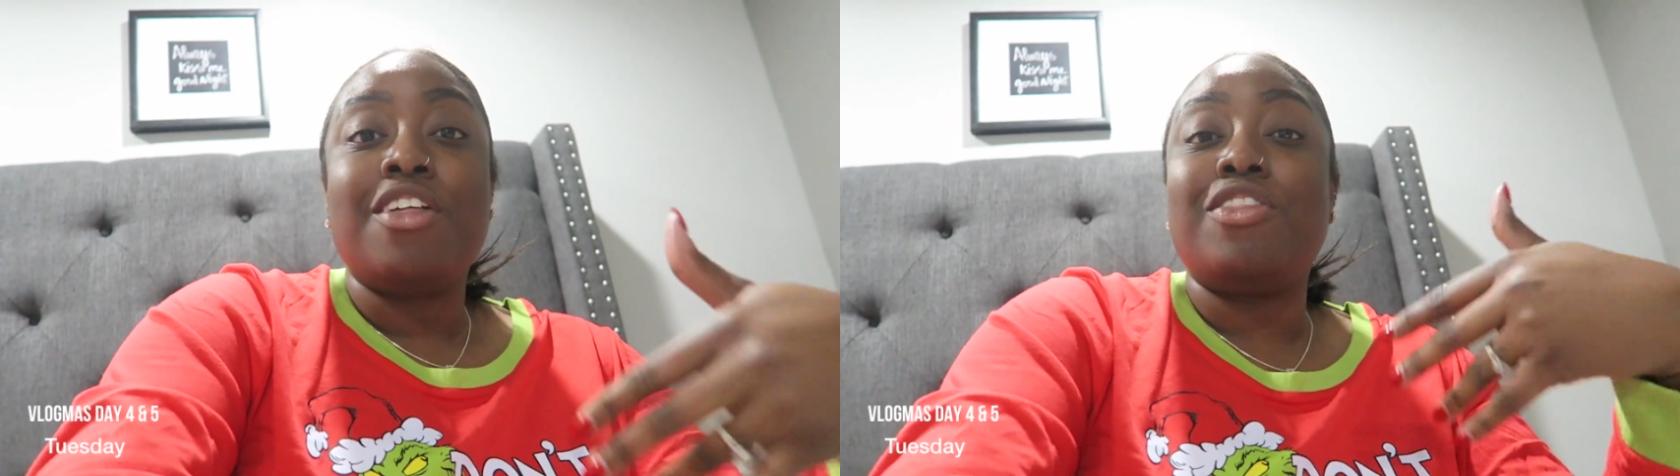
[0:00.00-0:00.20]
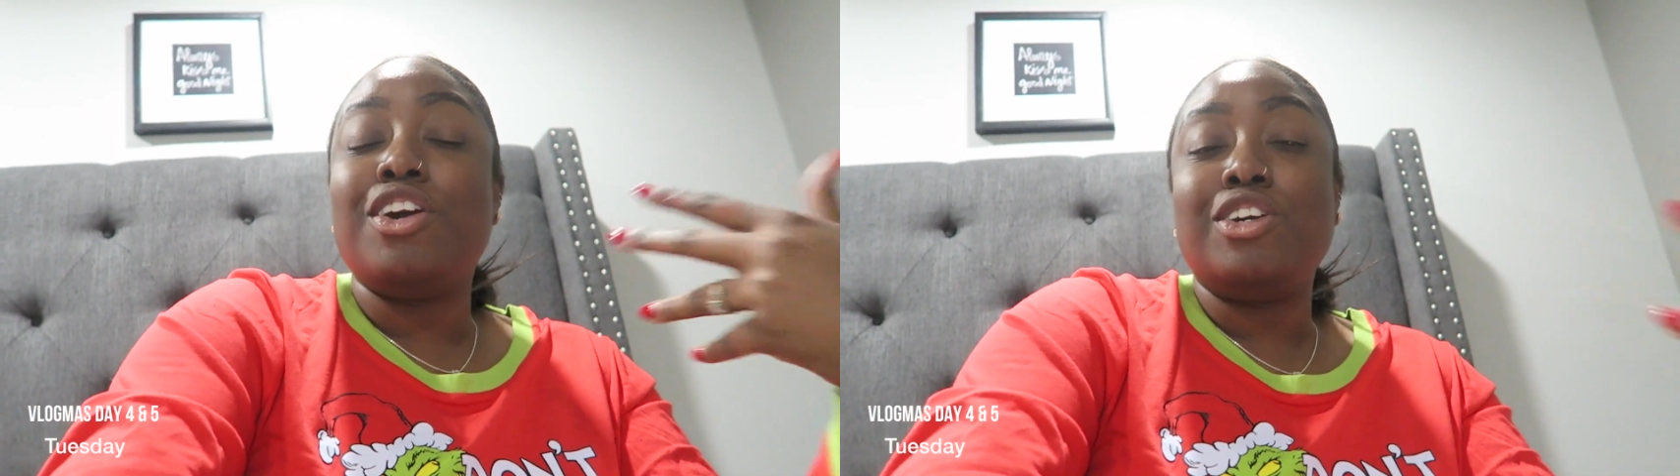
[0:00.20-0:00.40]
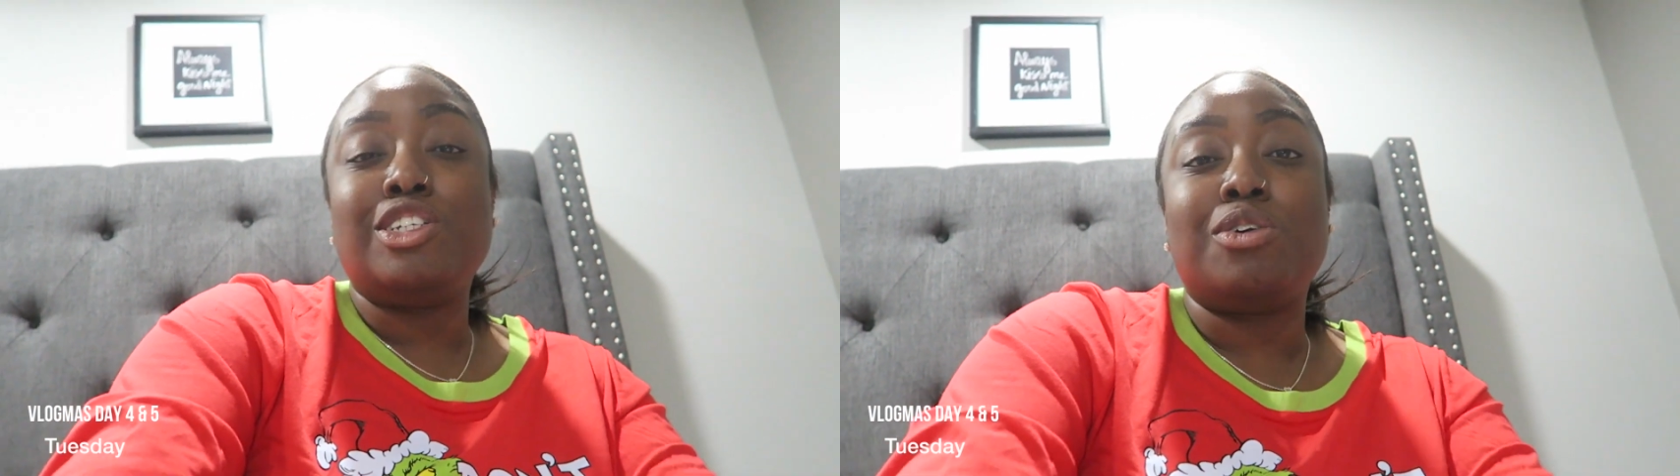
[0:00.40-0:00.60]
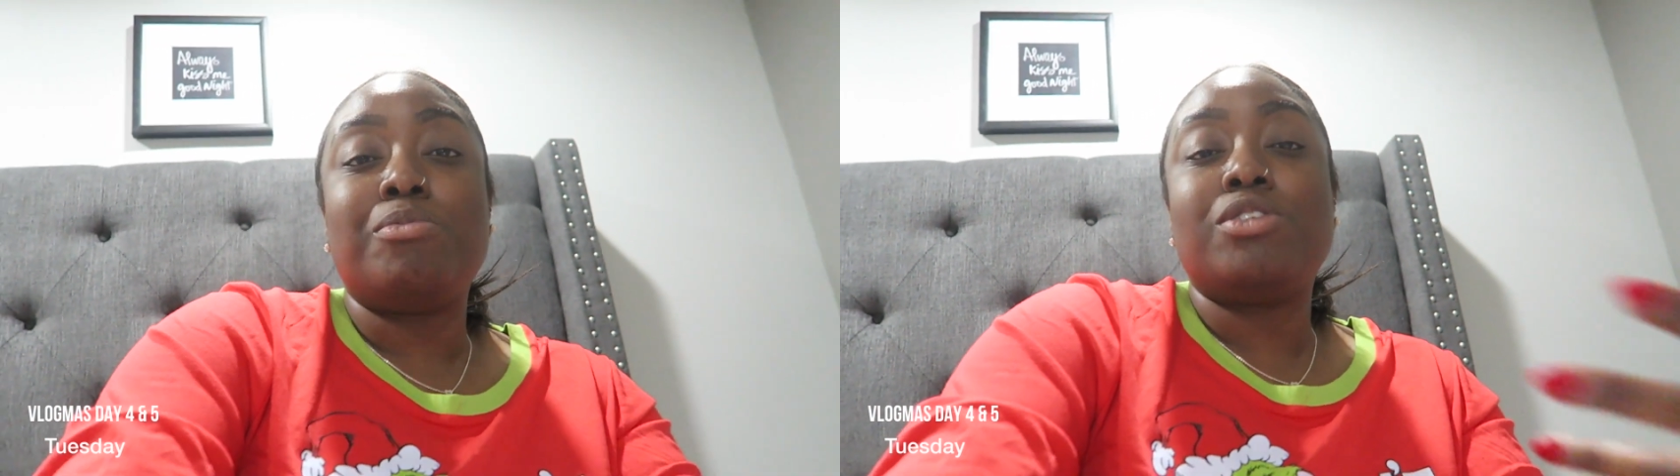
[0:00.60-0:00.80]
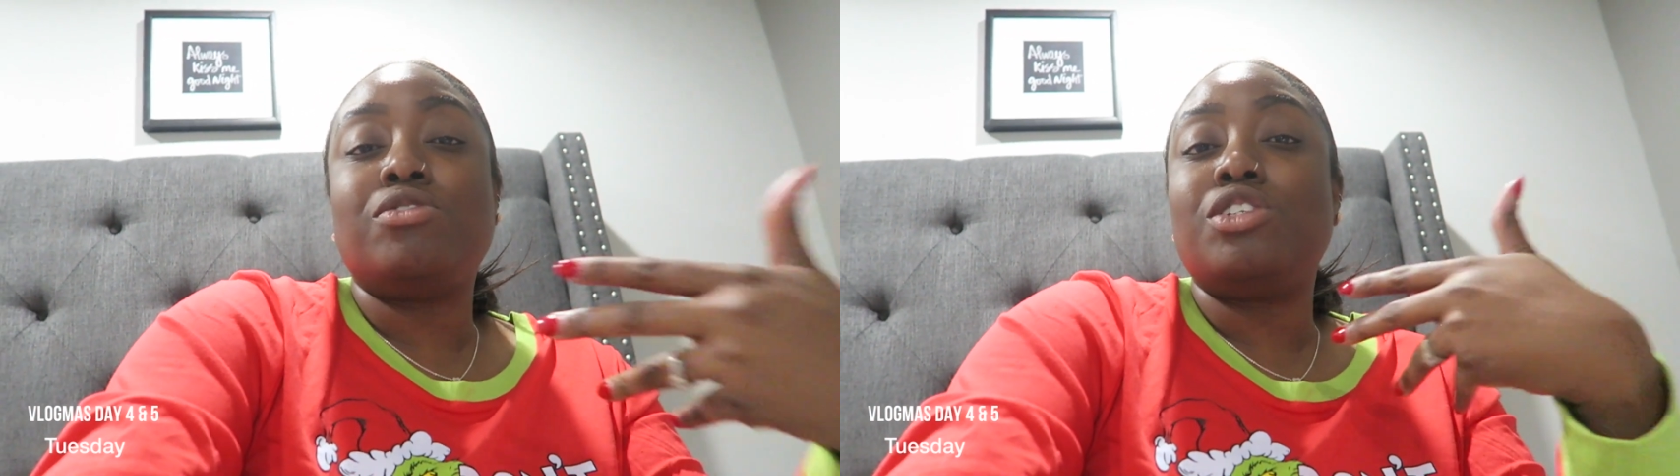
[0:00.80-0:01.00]
Thank you so
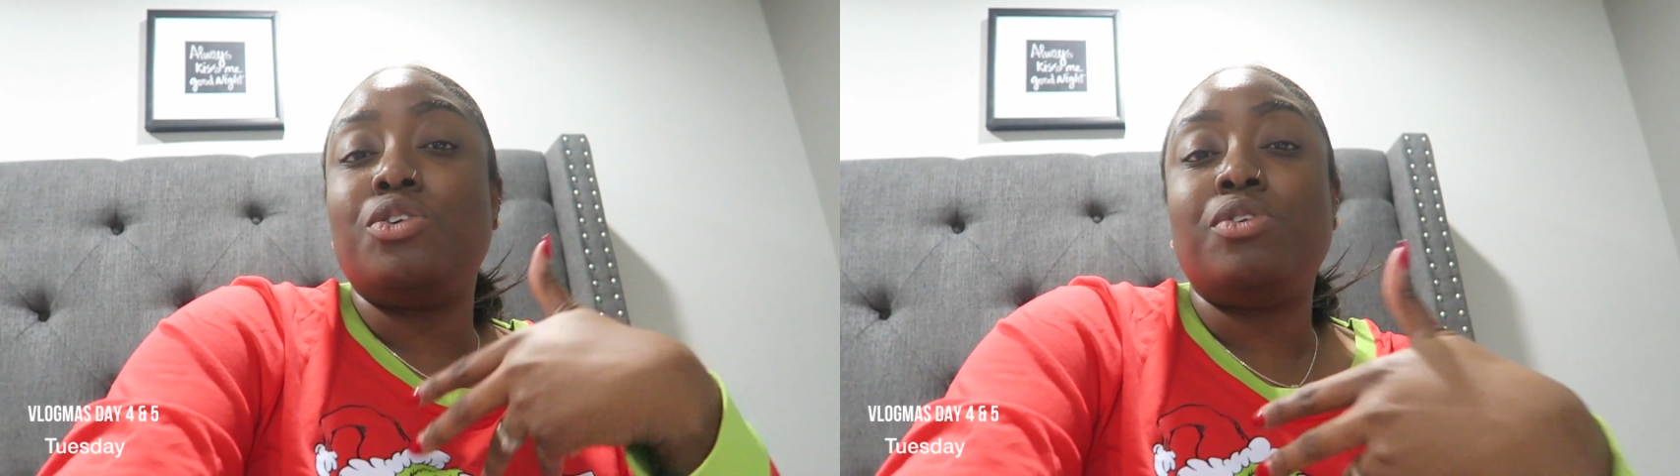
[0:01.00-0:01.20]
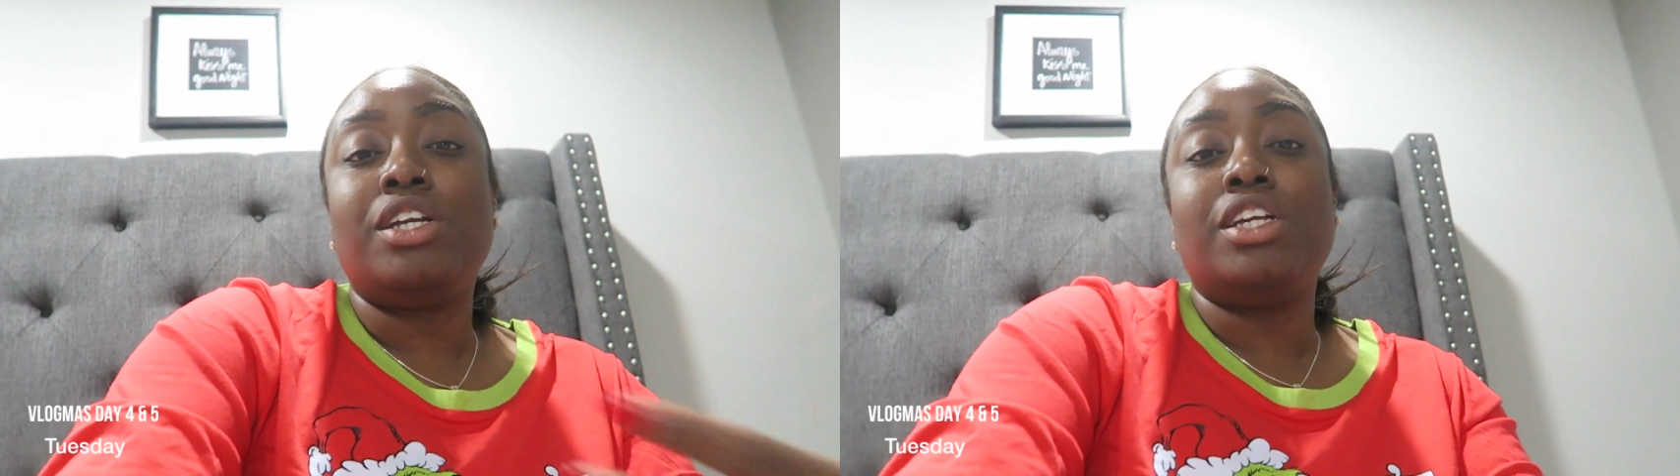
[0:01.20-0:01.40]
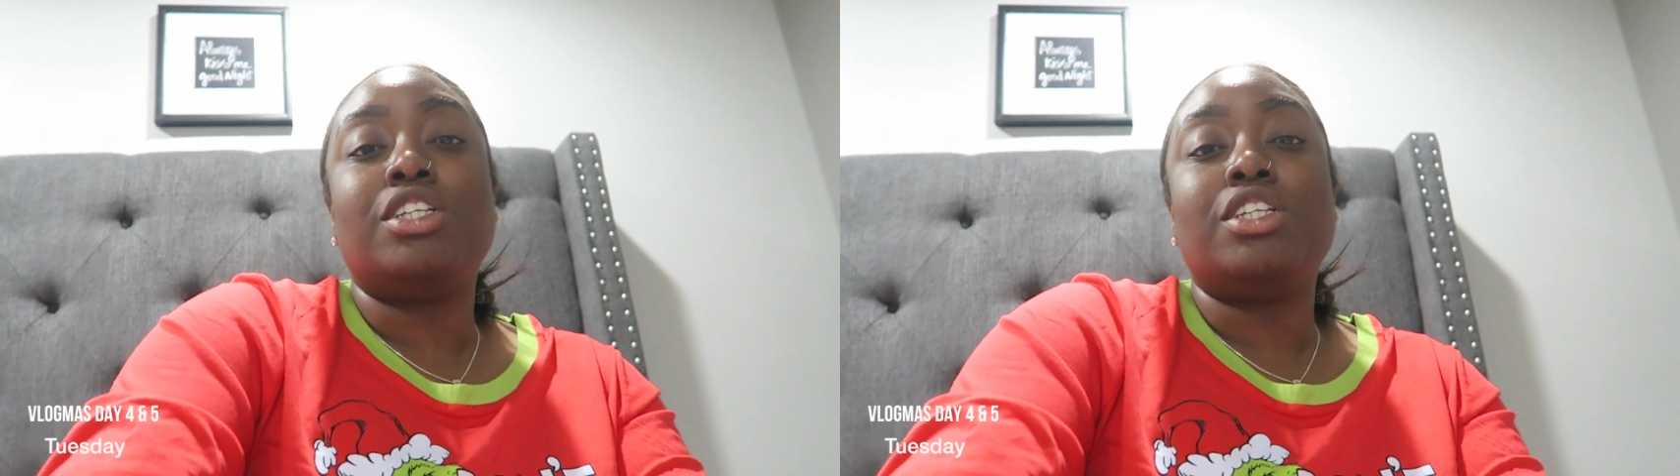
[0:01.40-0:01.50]
much for tuning